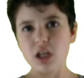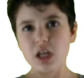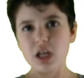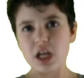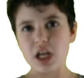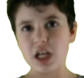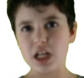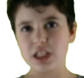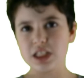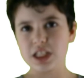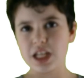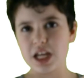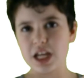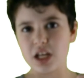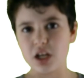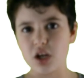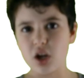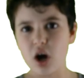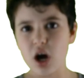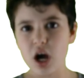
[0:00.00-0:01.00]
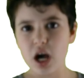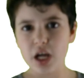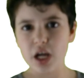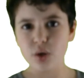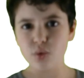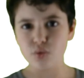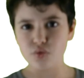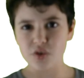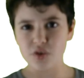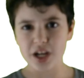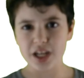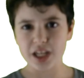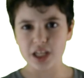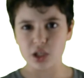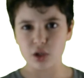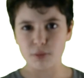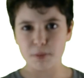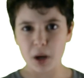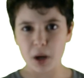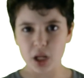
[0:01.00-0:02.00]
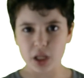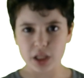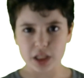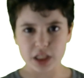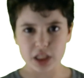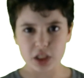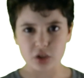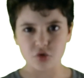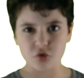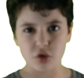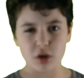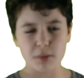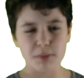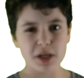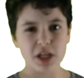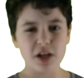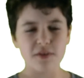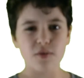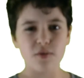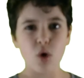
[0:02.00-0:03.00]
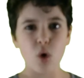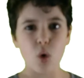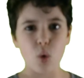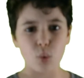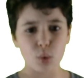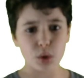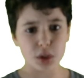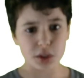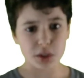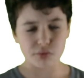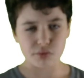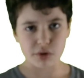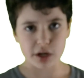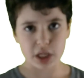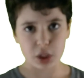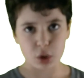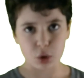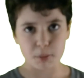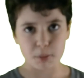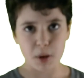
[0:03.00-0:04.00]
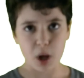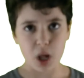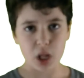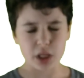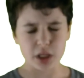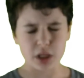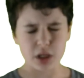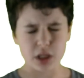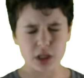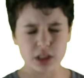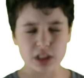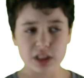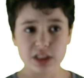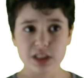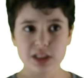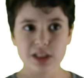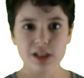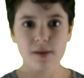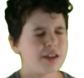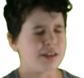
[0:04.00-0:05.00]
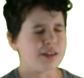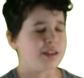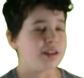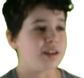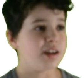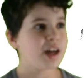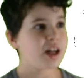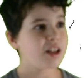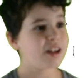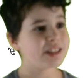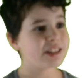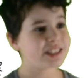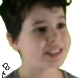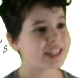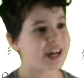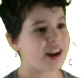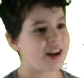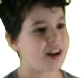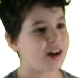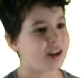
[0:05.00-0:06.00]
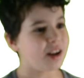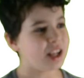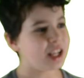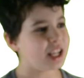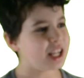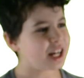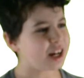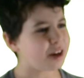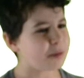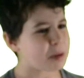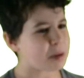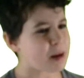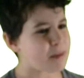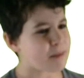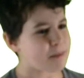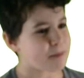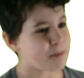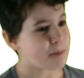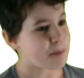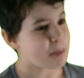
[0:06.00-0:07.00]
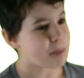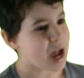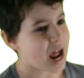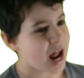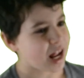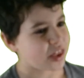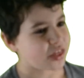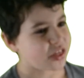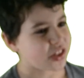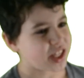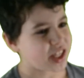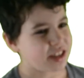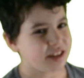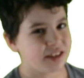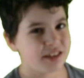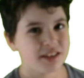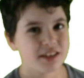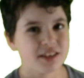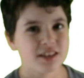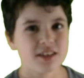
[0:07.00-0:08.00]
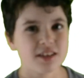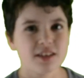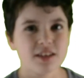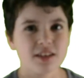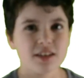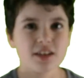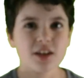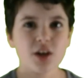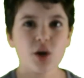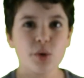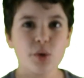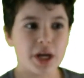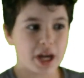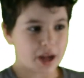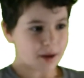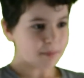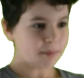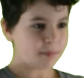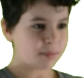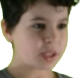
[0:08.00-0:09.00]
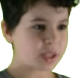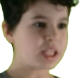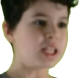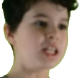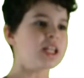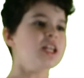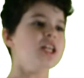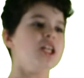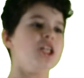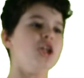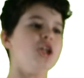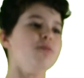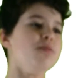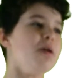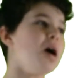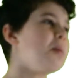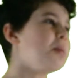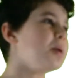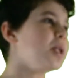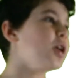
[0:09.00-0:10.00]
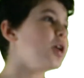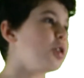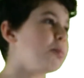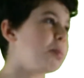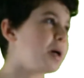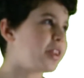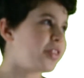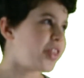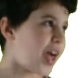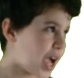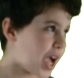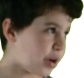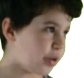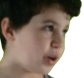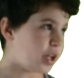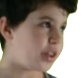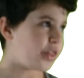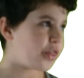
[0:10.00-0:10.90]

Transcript: it is a non-regular polyhedron made of only regular polygons. Now let's get a little bit mathy. Okay, you probably know the Pythagorean